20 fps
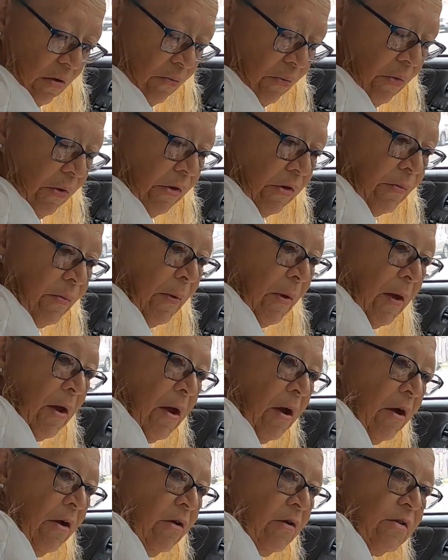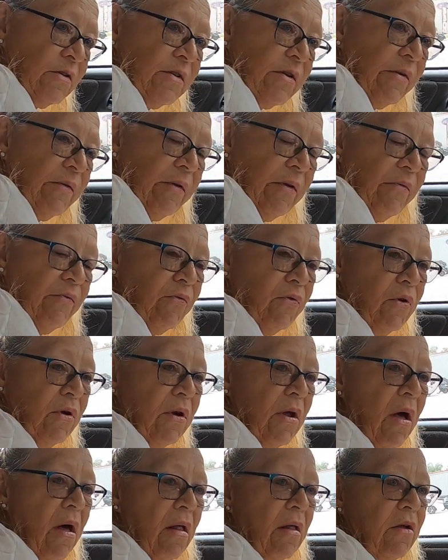we spent 174
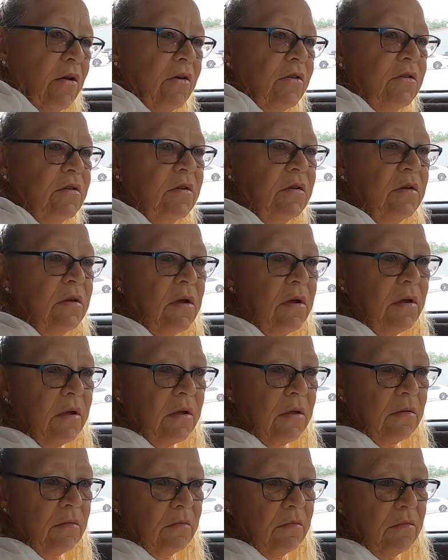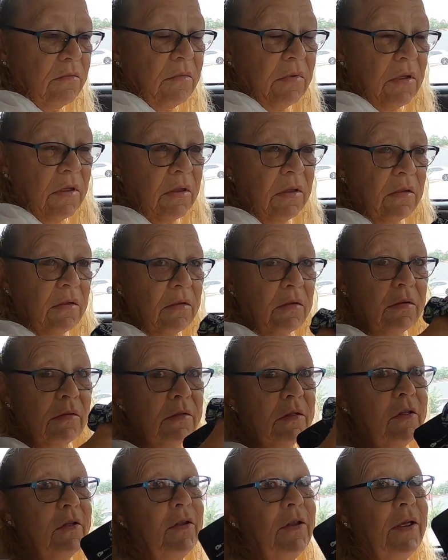dollars, not
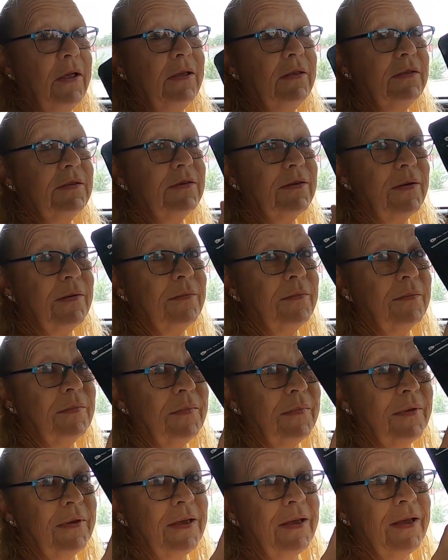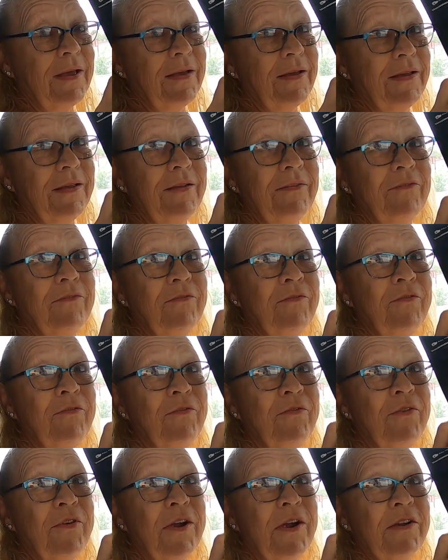including some
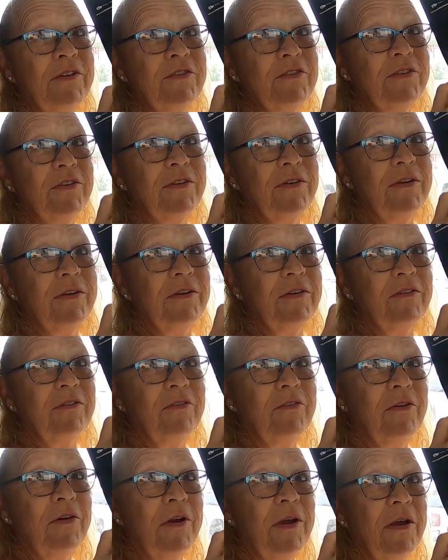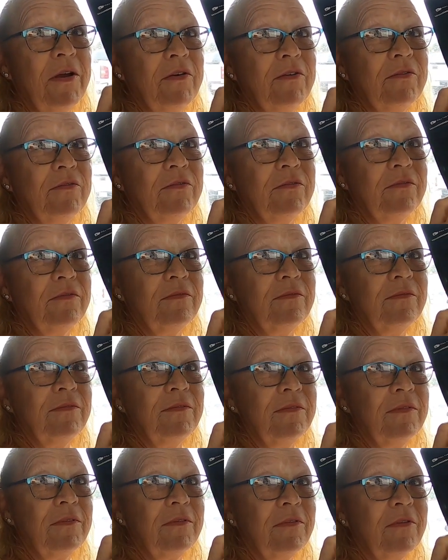fresh
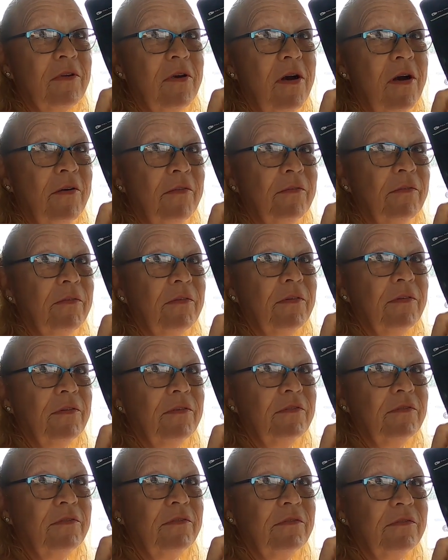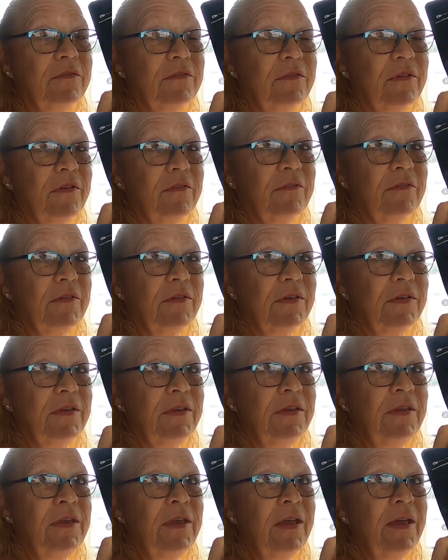ground dark roast coffee.
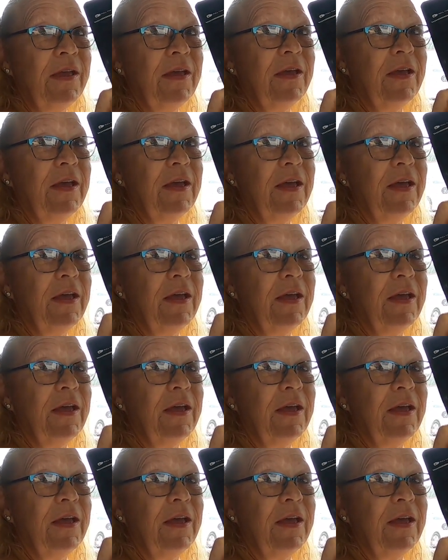Yeah.